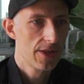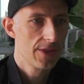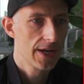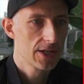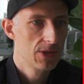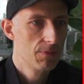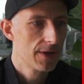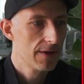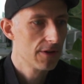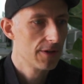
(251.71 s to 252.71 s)
and they actually put
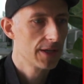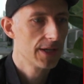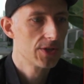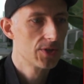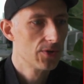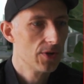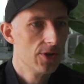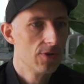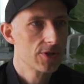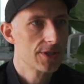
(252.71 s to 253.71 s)
everything into a
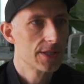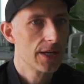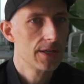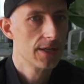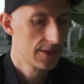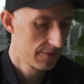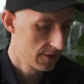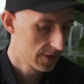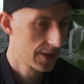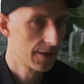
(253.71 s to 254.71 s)
Notion site. Let's have a look at it.